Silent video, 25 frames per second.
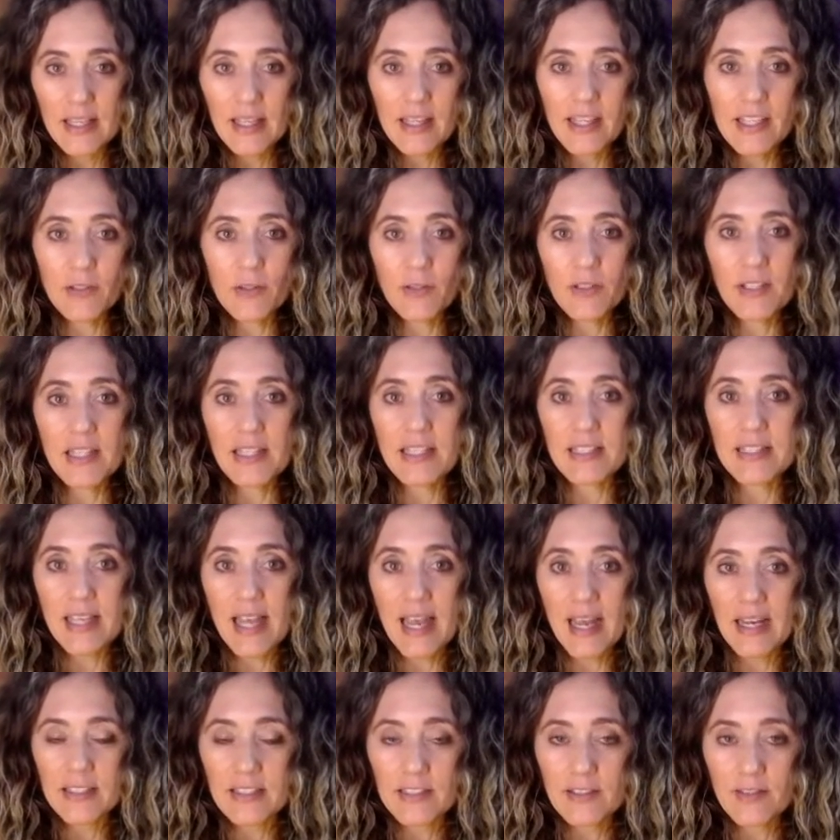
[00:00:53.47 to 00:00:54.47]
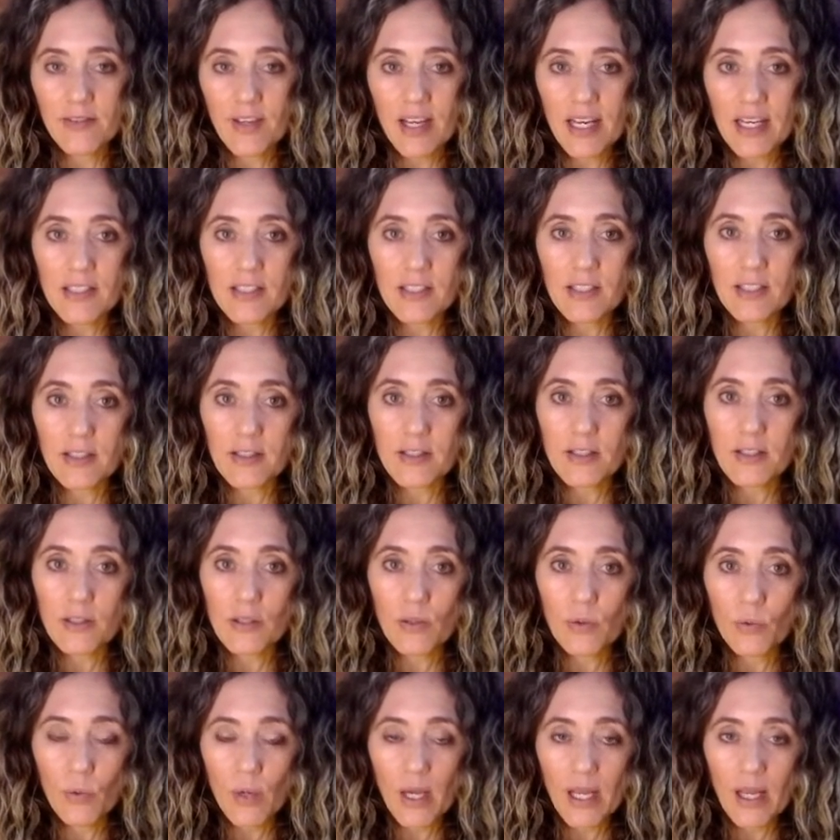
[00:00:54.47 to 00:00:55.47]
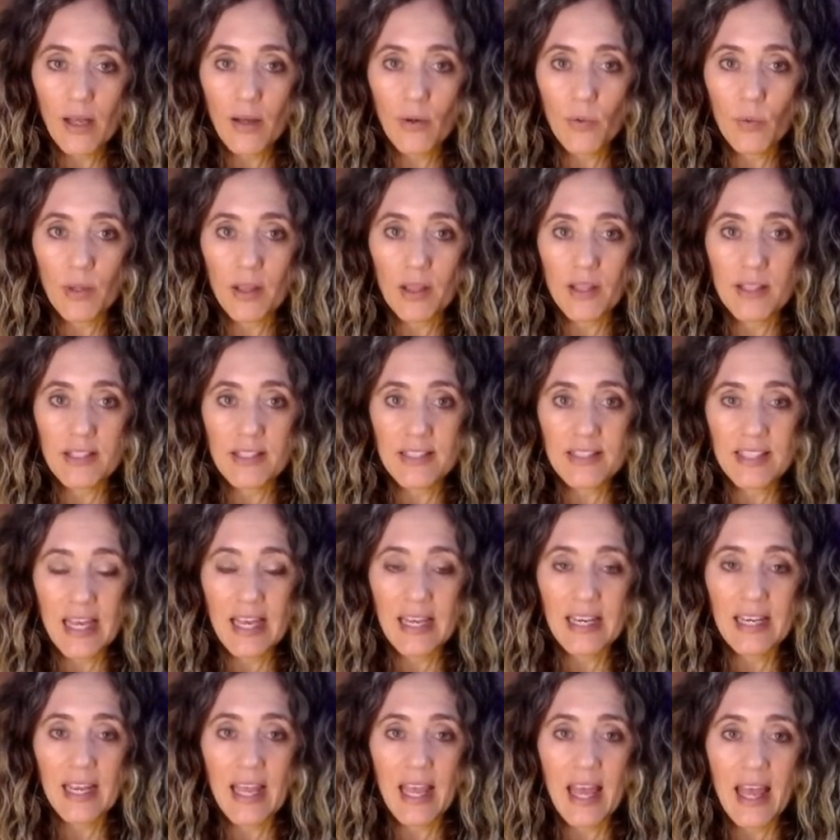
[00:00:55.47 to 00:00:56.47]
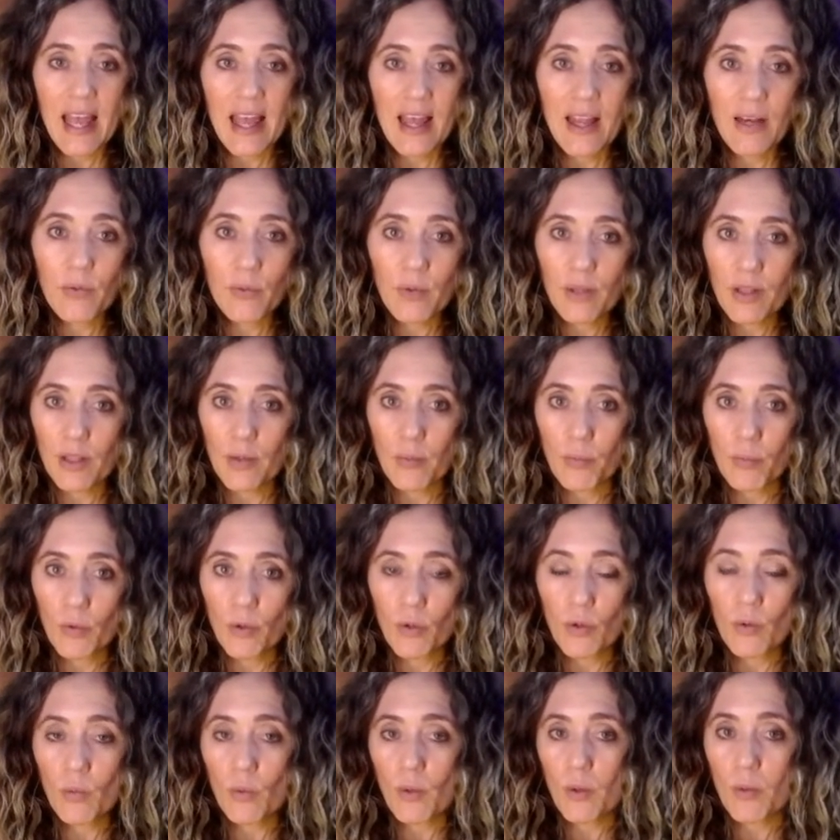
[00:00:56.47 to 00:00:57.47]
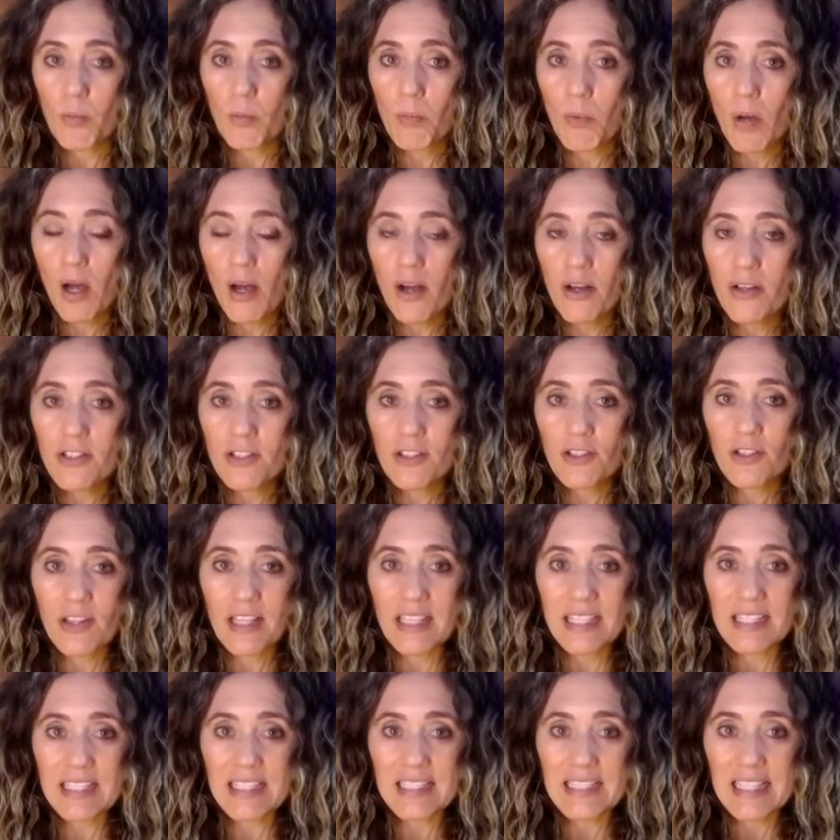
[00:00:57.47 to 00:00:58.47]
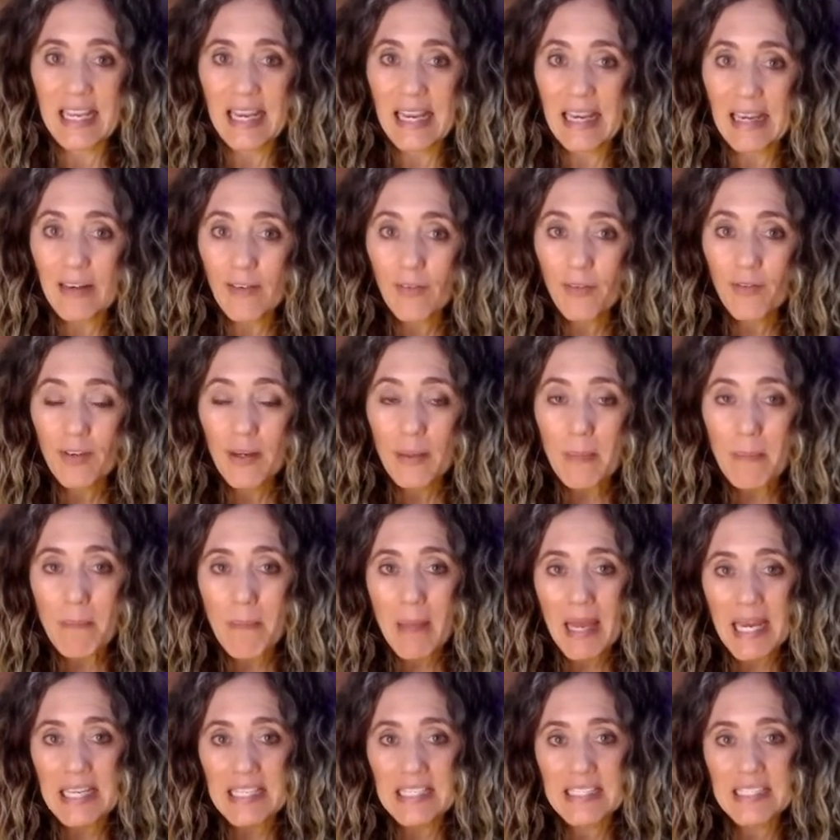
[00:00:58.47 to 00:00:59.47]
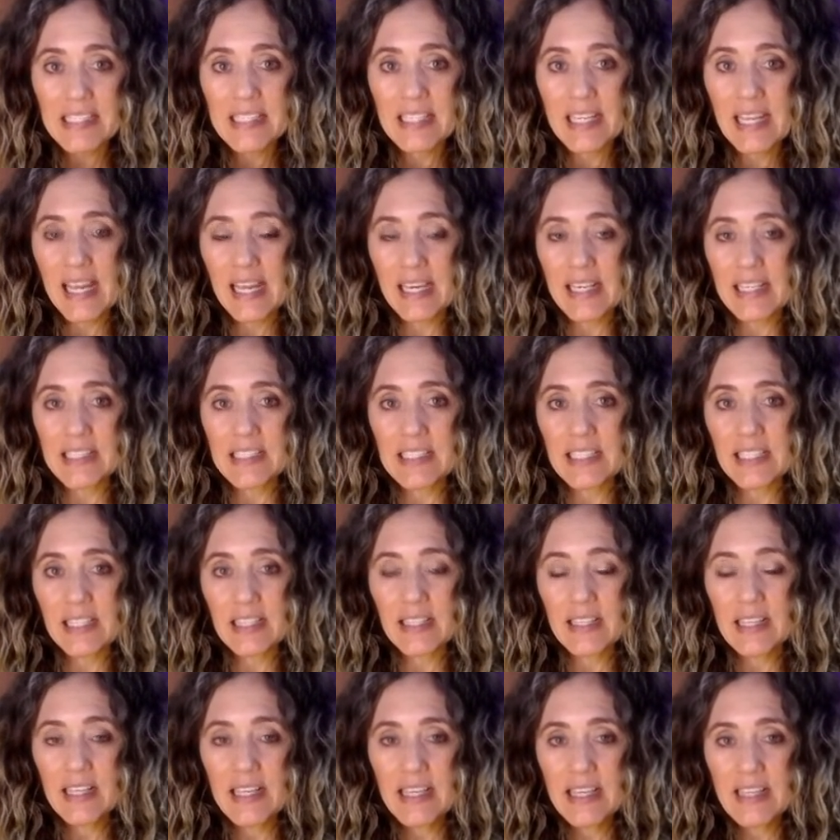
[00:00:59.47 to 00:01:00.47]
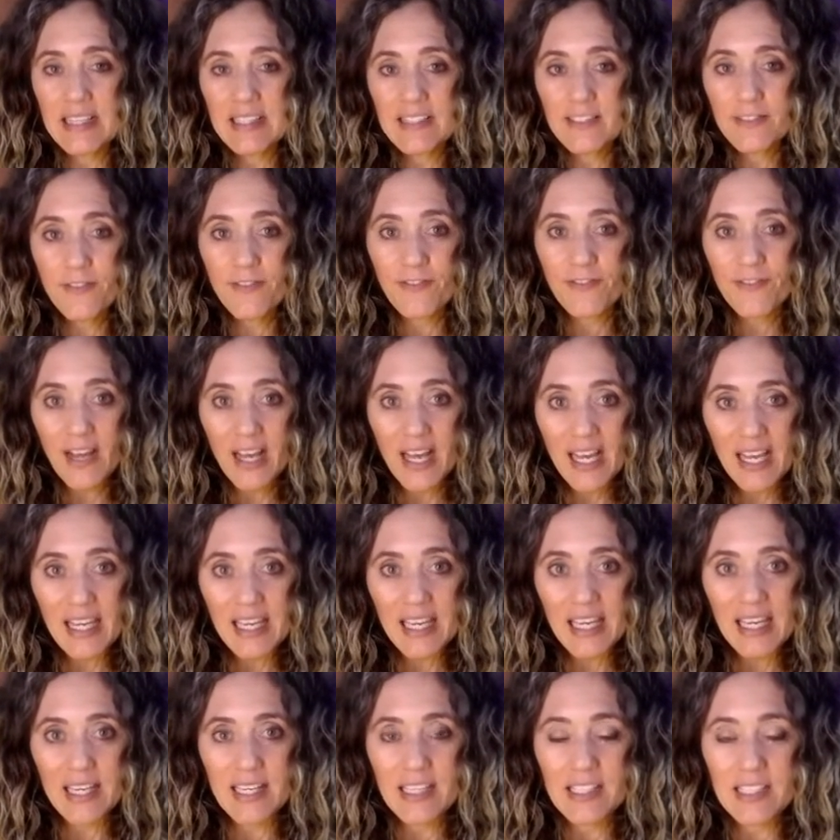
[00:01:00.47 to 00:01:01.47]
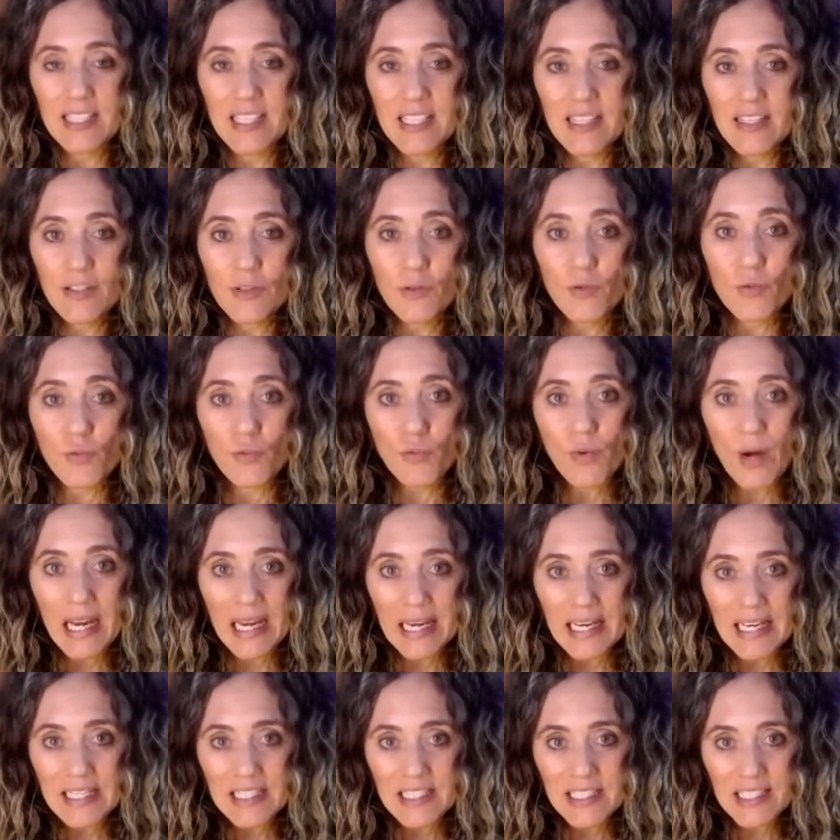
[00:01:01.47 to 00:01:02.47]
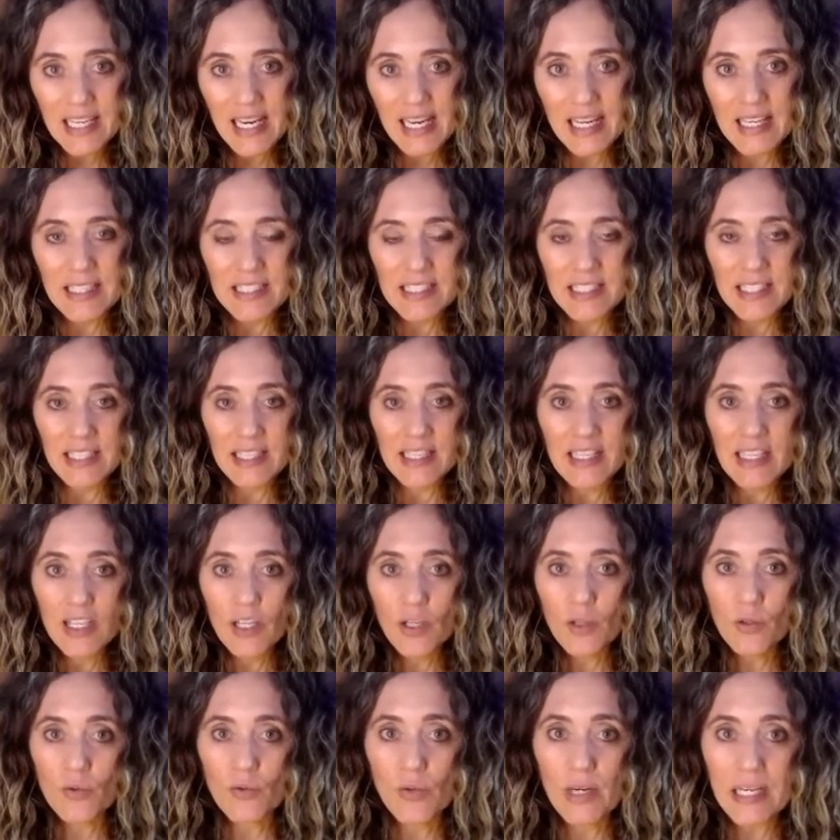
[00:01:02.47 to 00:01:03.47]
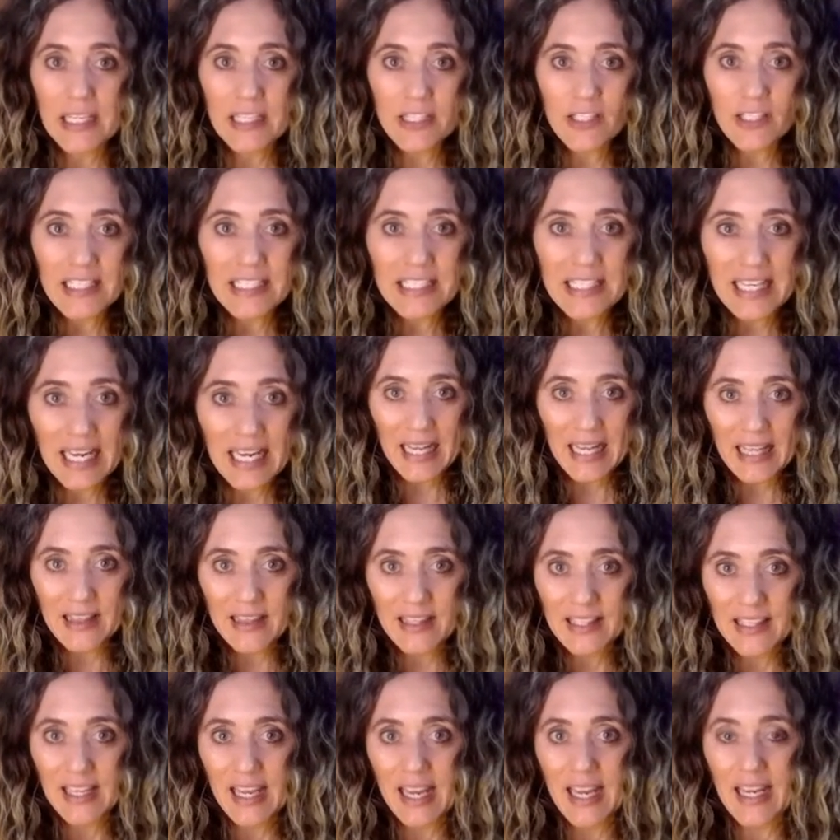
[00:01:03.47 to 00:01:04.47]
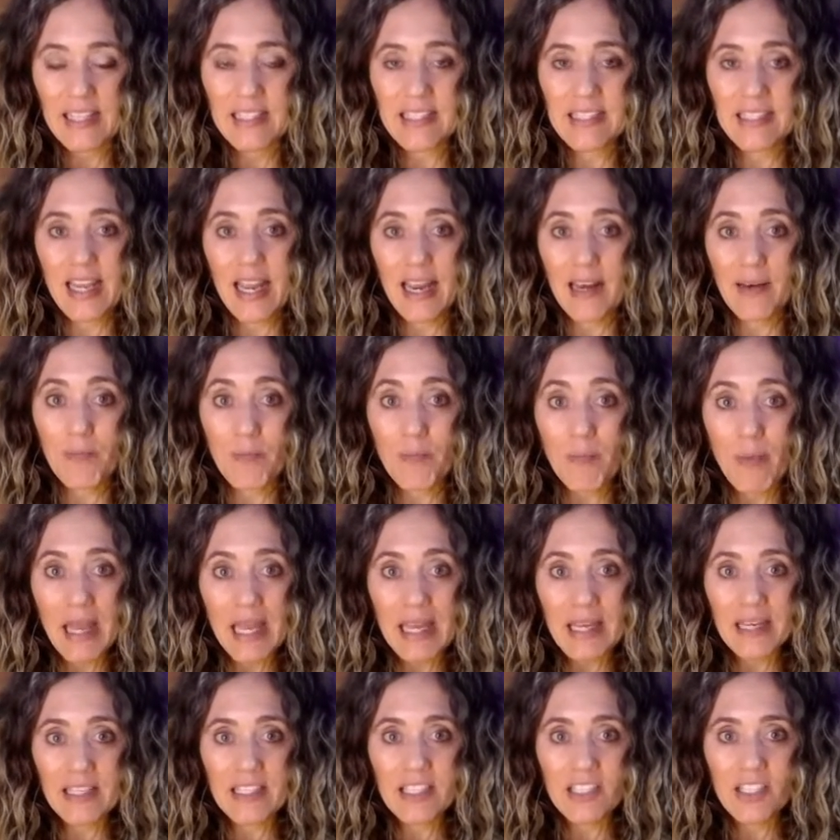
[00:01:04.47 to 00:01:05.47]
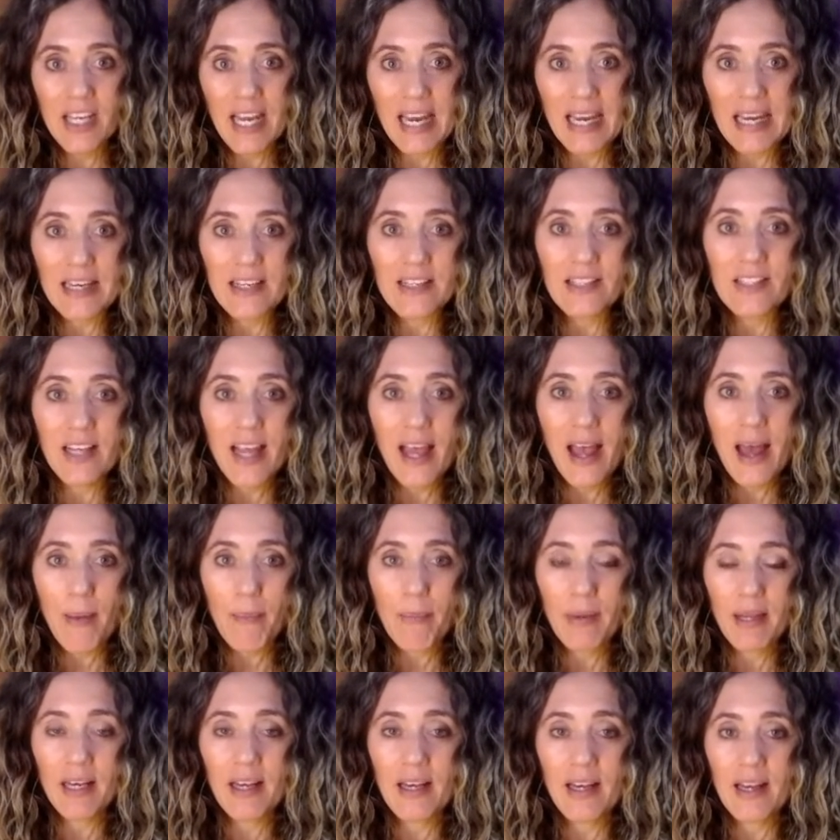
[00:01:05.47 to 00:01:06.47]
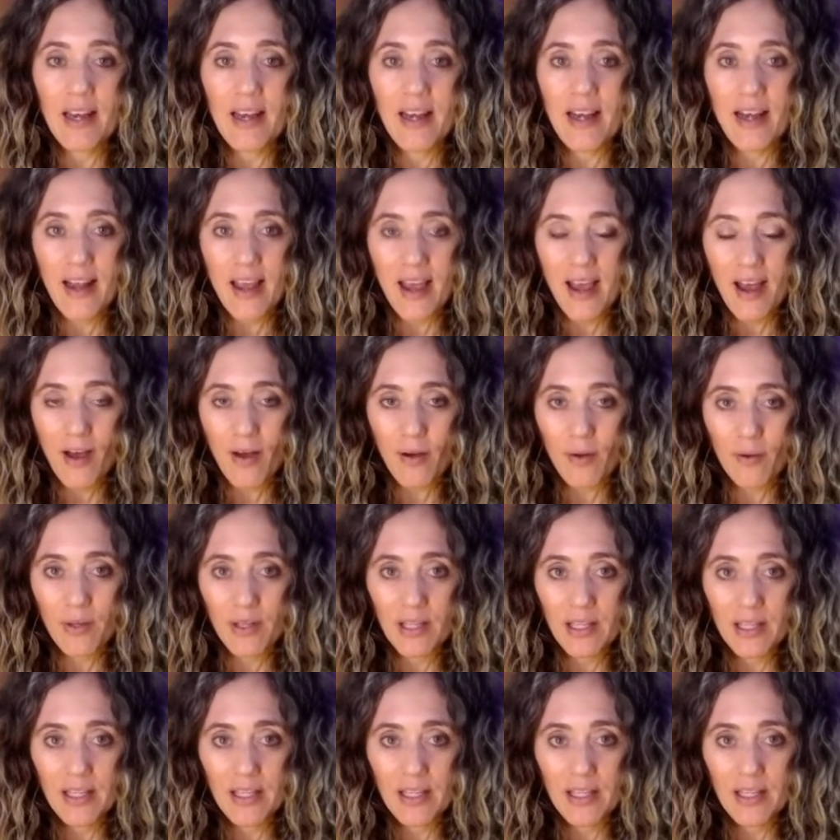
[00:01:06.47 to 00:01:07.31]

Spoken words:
There's also this activation, a square with the sun and with the moon with Mars. So there's this inflammation energy, this fire energy, this raging energy, ready to get the gates and make change happen now.